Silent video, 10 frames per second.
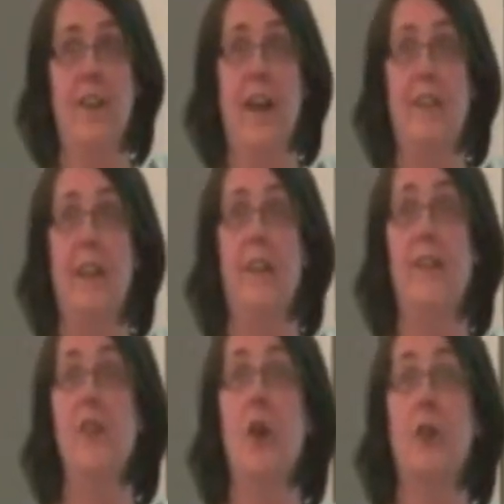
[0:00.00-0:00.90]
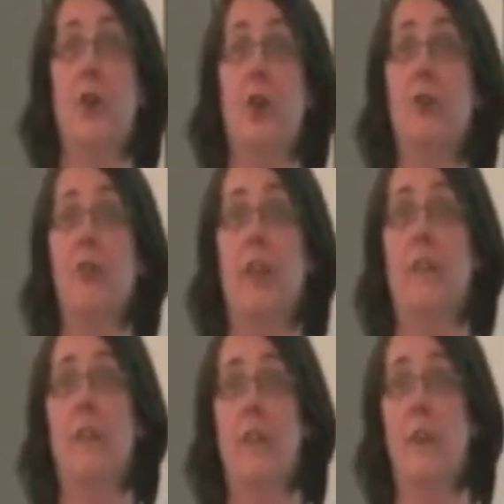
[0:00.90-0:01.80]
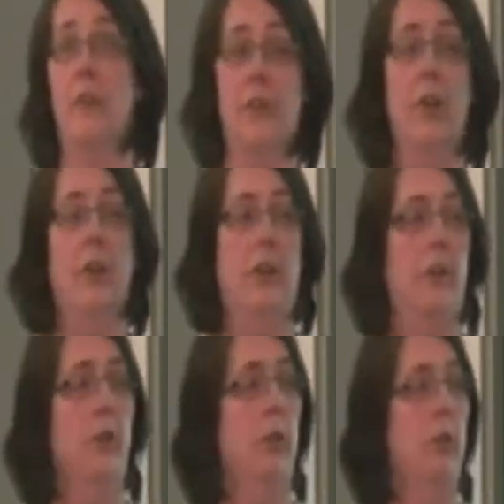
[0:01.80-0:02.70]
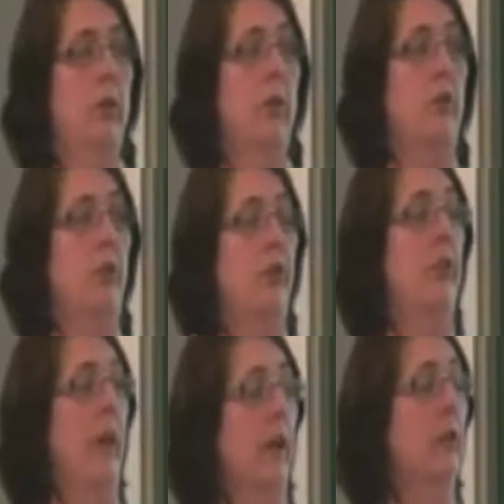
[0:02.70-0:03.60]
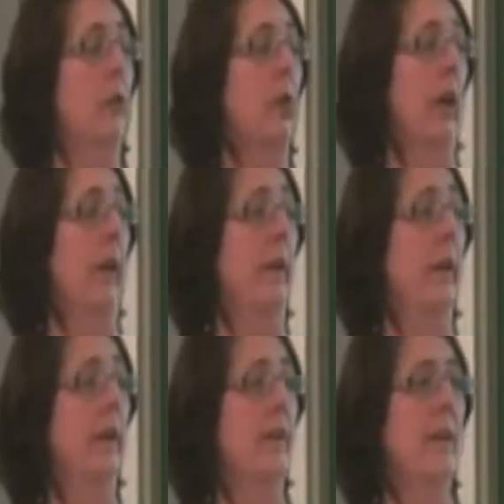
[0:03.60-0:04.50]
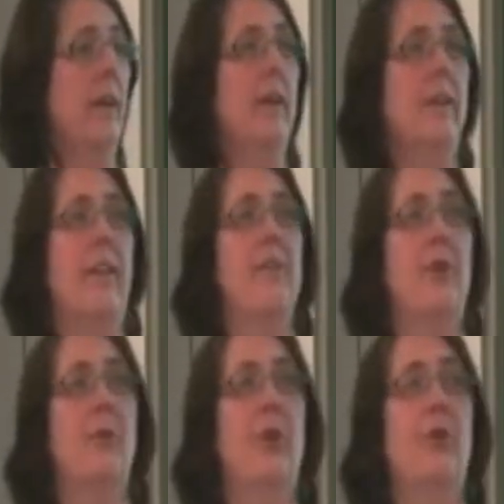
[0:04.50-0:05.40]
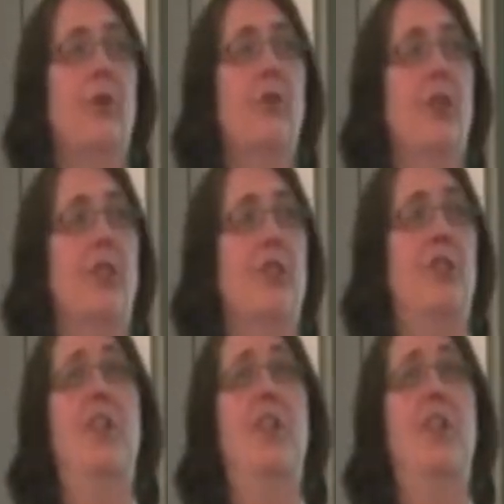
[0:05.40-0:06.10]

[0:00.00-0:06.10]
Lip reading: and then it's not conflict. It's not, the students say, I don't like that. That's not where the contradiction